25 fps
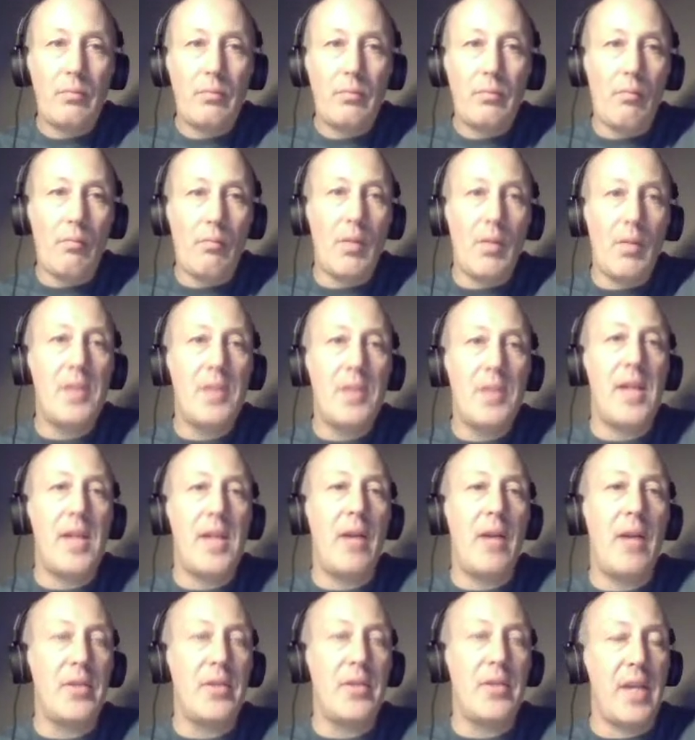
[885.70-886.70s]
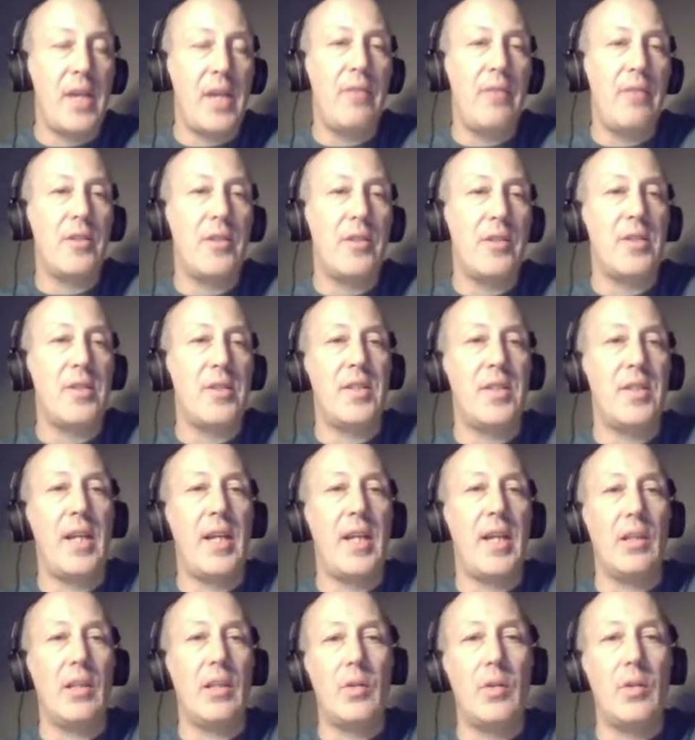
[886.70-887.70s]
San Jose versus St.
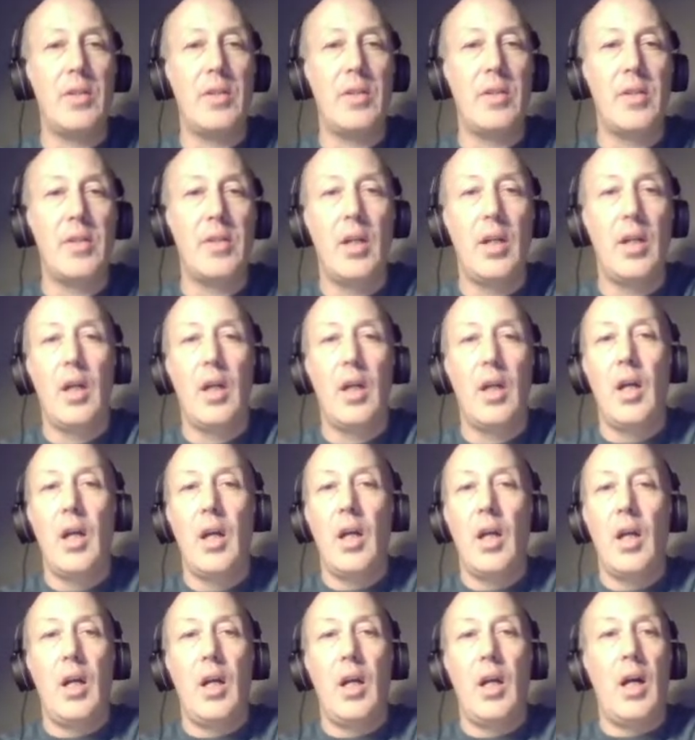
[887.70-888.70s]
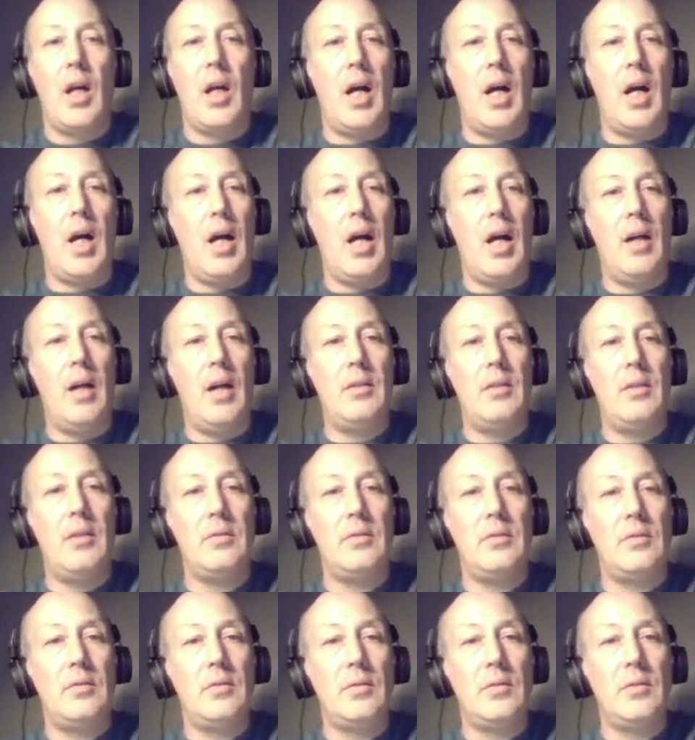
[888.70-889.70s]
Louis. Uh,
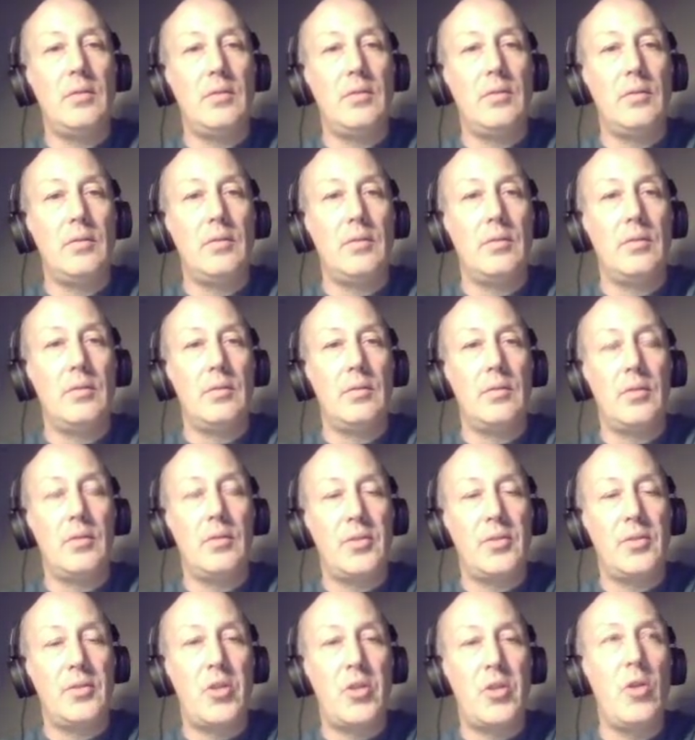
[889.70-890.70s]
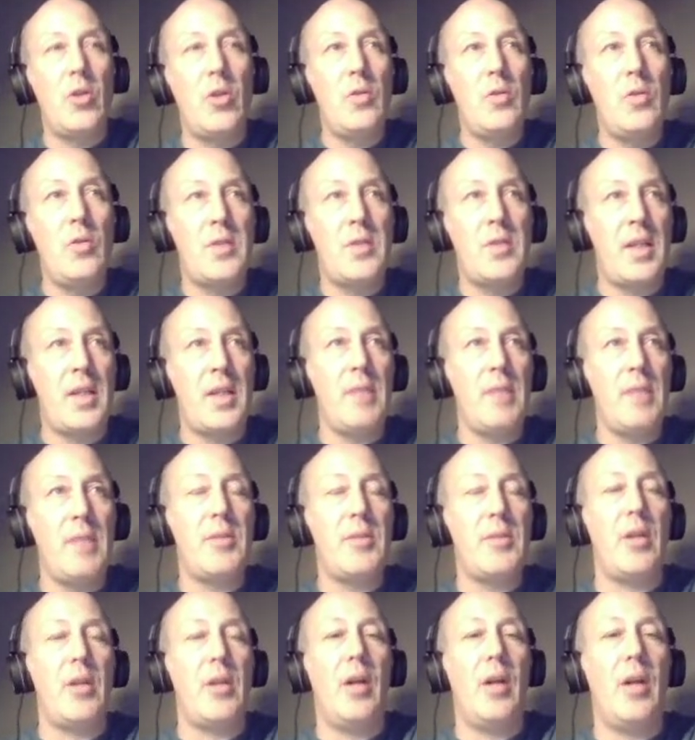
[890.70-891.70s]
two teams that are
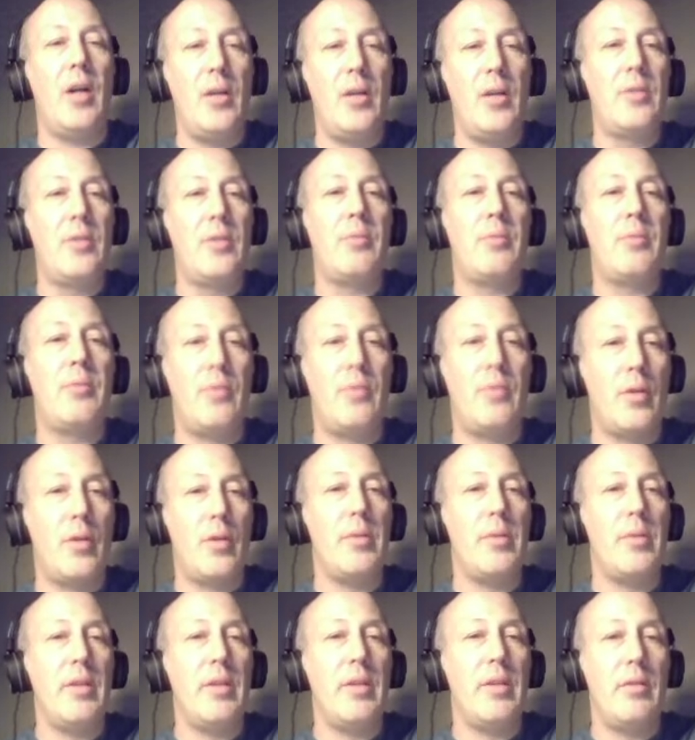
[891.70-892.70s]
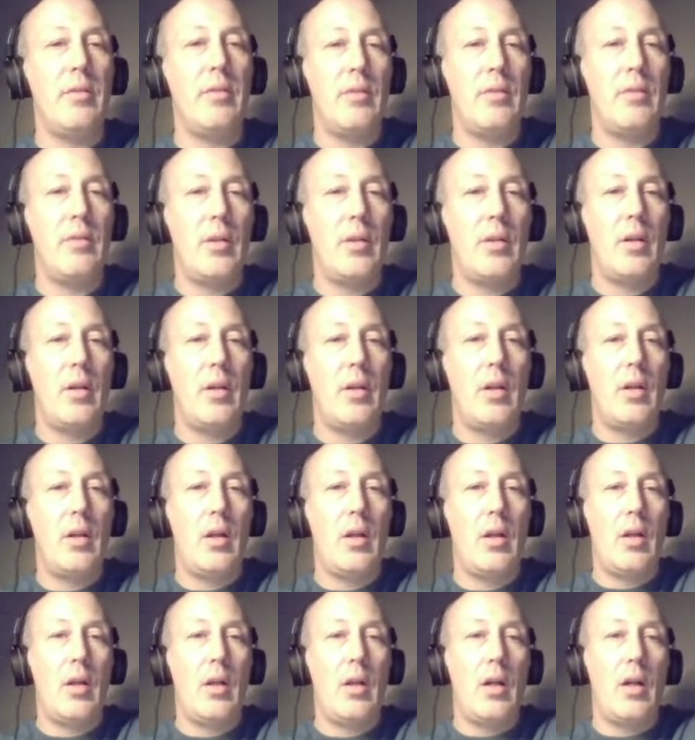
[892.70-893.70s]
underperforming.
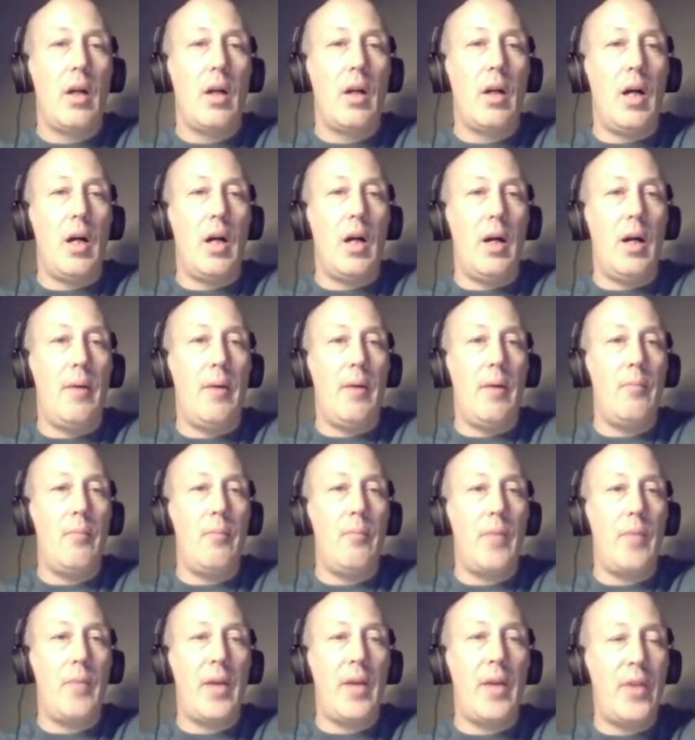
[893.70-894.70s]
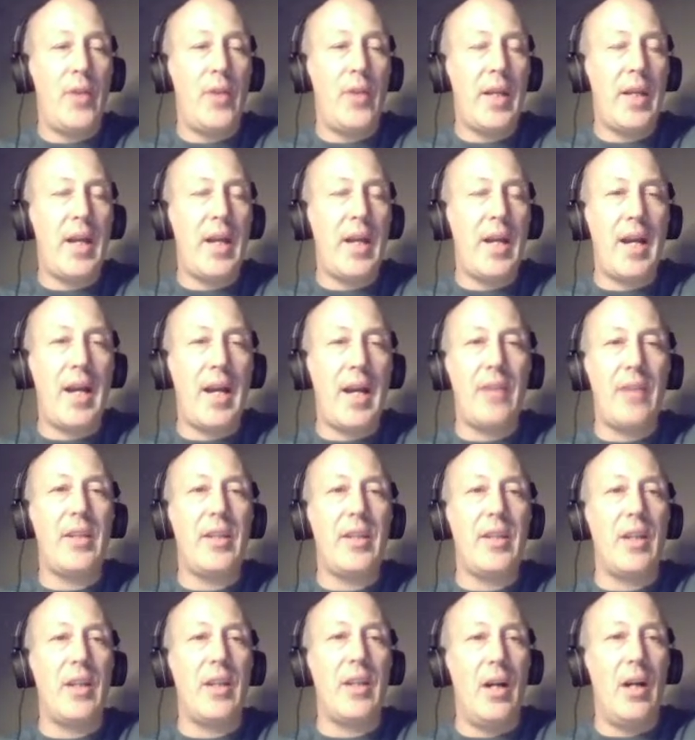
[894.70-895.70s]
Um, I think I had the
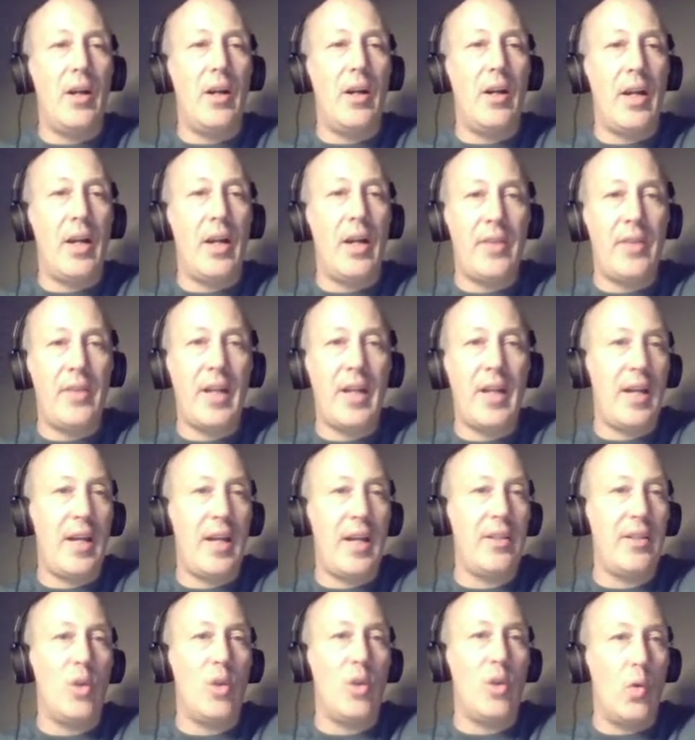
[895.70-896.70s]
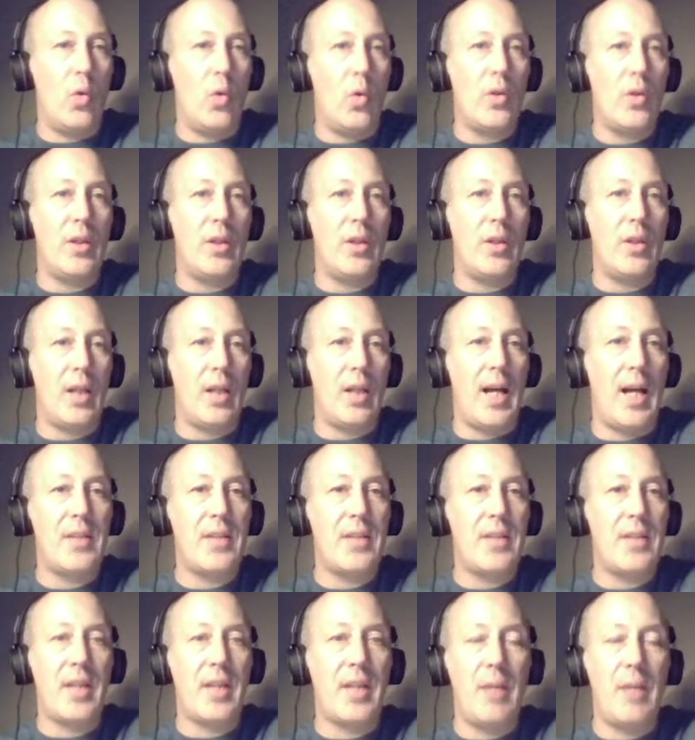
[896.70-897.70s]
I think I had the over in the last
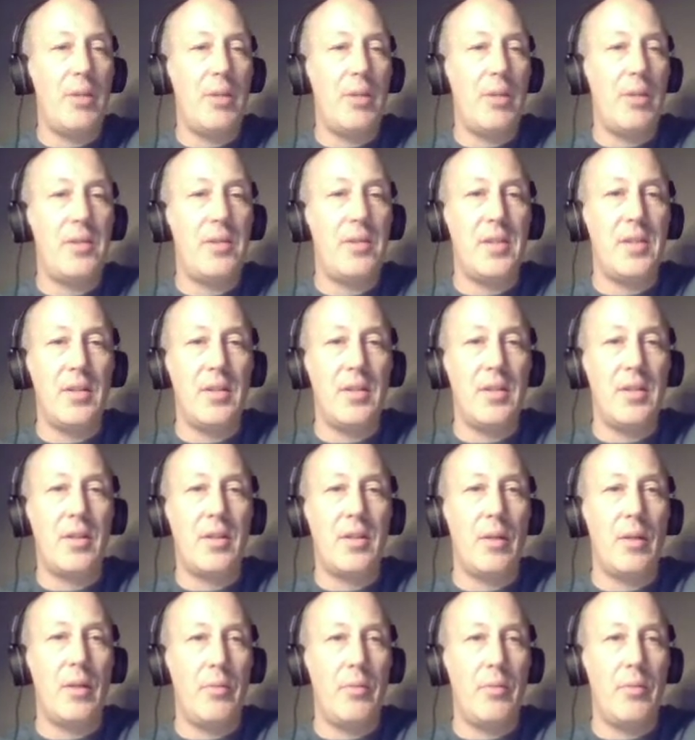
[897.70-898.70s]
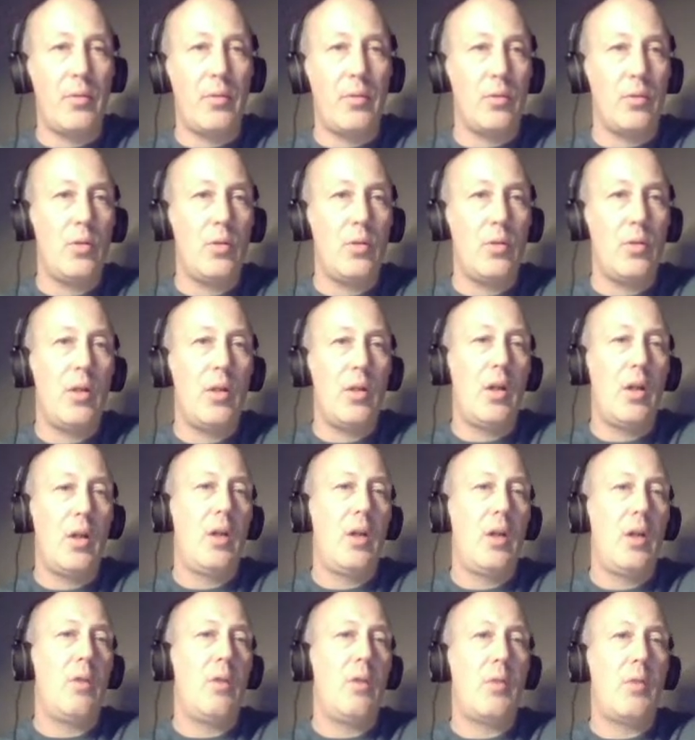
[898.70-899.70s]
game and it didn't come through.
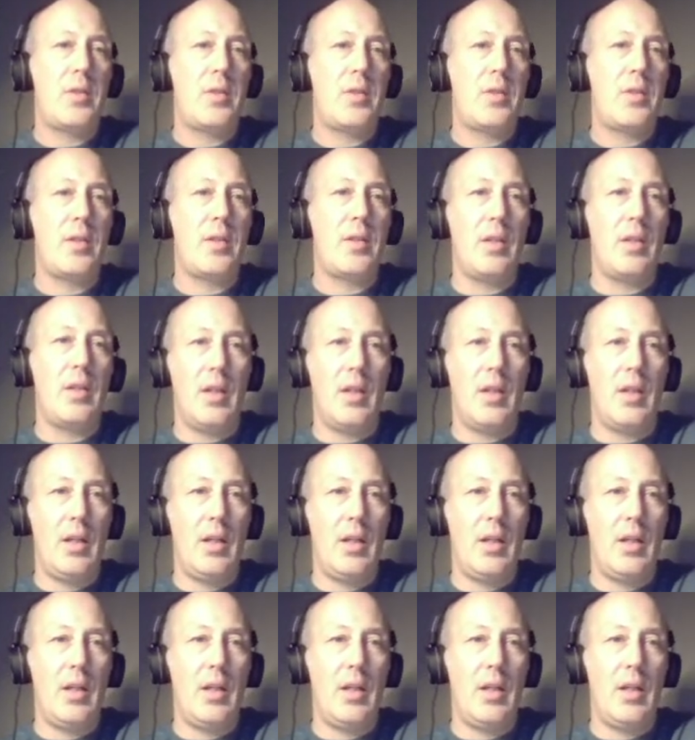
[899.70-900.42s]
What's the line?